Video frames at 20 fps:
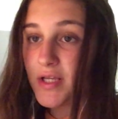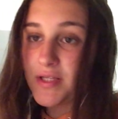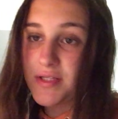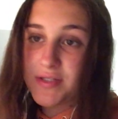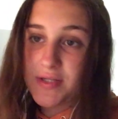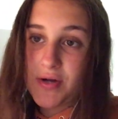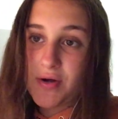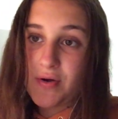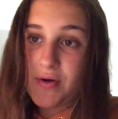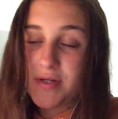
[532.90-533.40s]

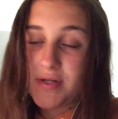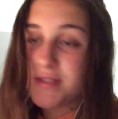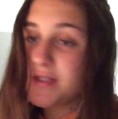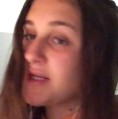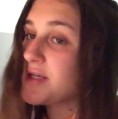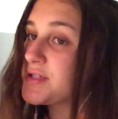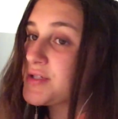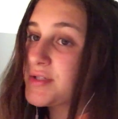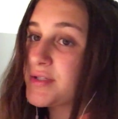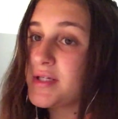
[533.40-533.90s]
So
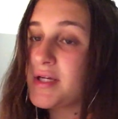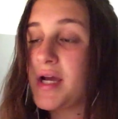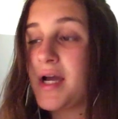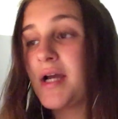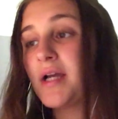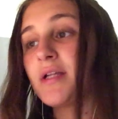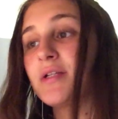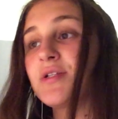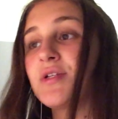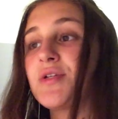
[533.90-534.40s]
essentially,
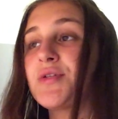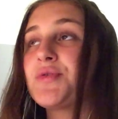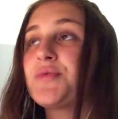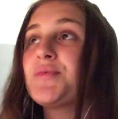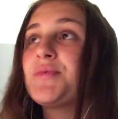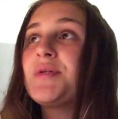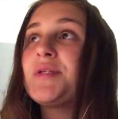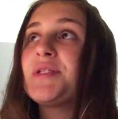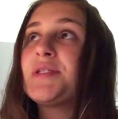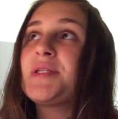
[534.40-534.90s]
I just
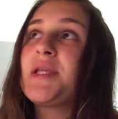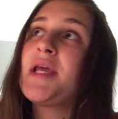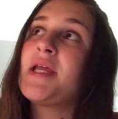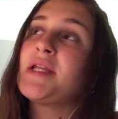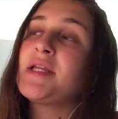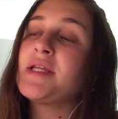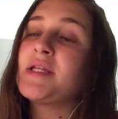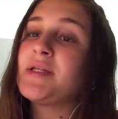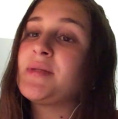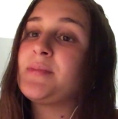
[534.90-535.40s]

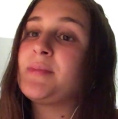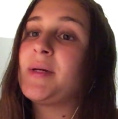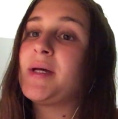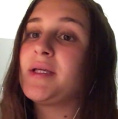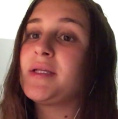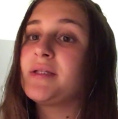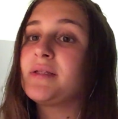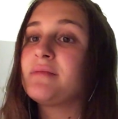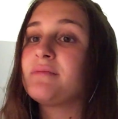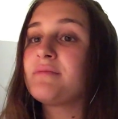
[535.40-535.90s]
restated my
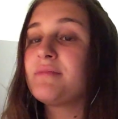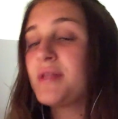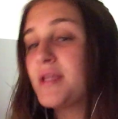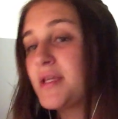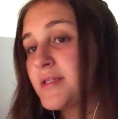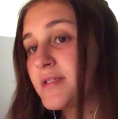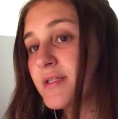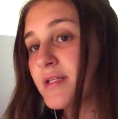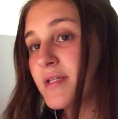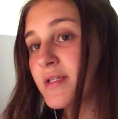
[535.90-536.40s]

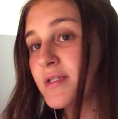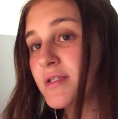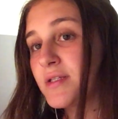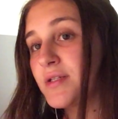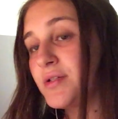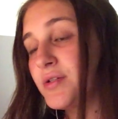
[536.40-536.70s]
thesis,